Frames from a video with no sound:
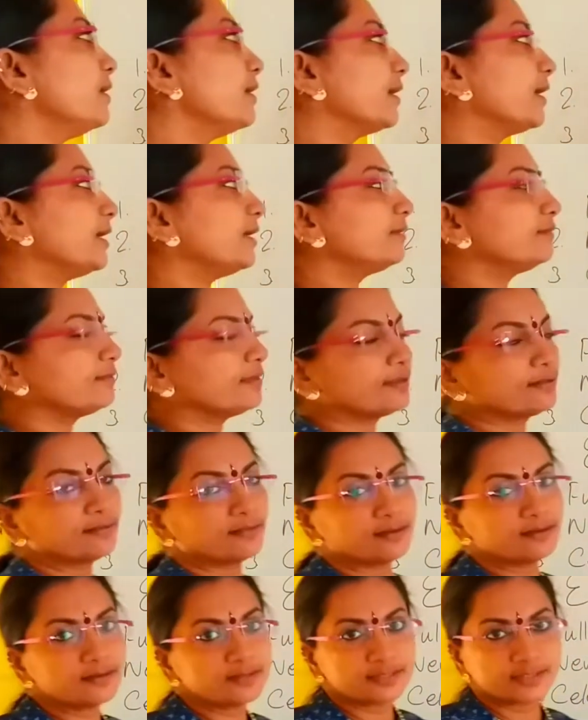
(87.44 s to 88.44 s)
Earth in
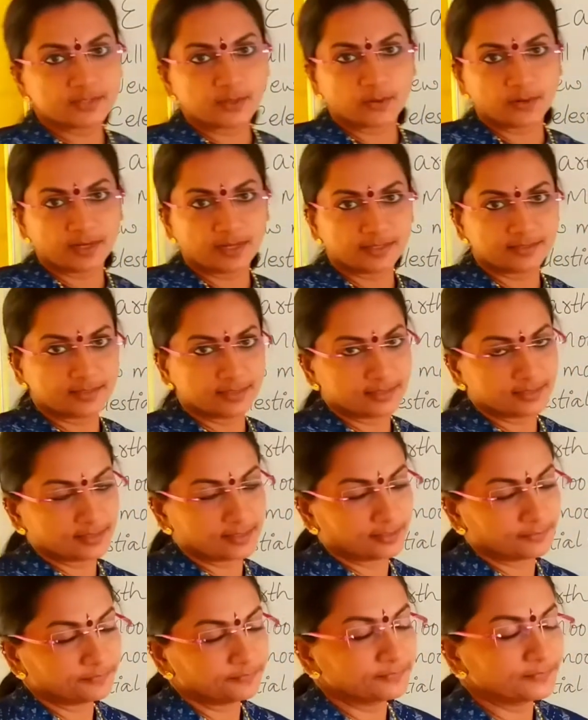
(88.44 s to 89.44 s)
the Solar
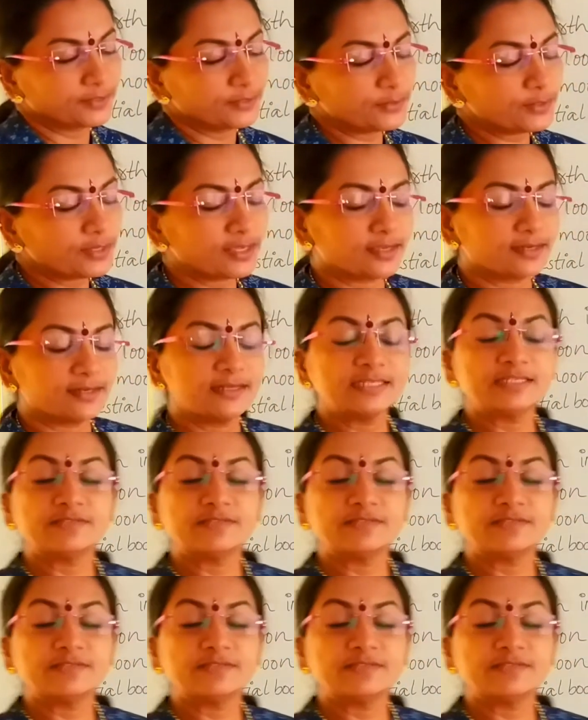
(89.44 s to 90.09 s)
System. Okay, it is